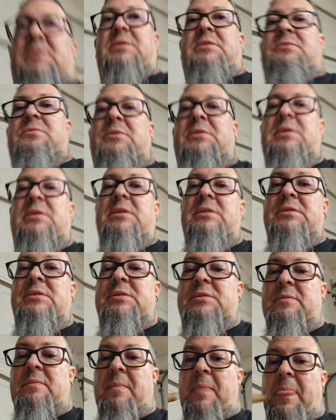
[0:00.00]
it is what it
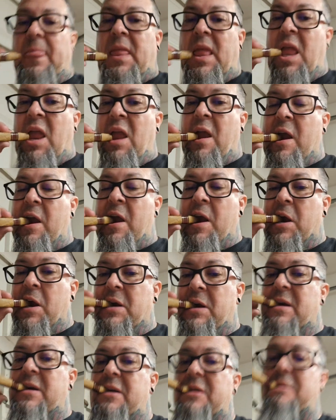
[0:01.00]
is,
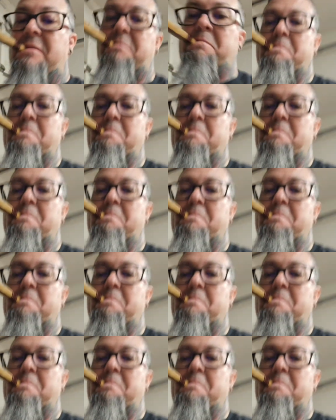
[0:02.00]
you know.